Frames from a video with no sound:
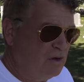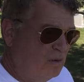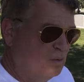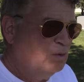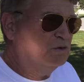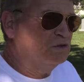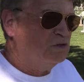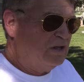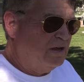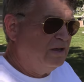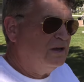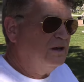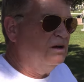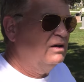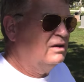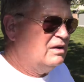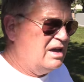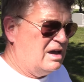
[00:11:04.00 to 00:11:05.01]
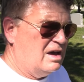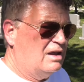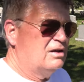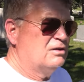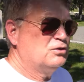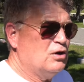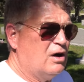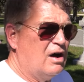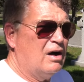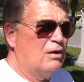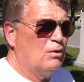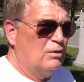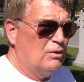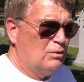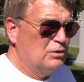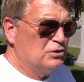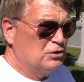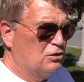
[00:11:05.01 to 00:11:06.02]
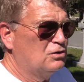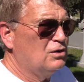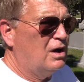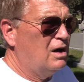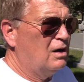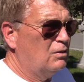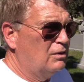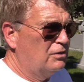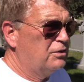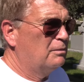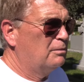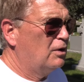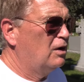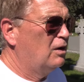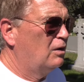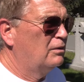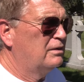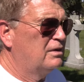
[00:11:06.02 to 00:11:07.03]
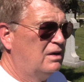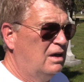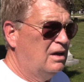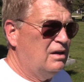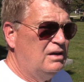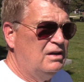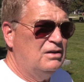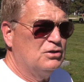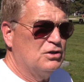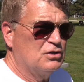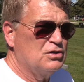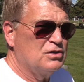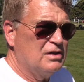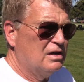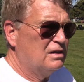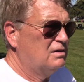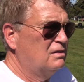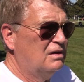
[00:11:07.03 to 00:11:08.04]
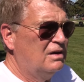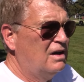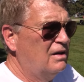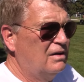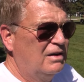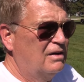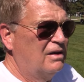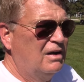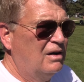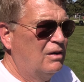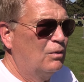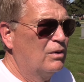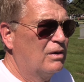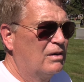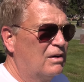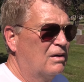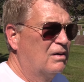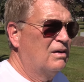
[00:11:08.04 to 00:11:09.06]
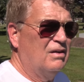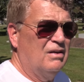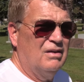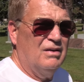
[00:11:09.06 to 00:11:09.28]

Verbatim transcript: was like had a dog was a dog with a bone, and he just said, "No, no, no, we're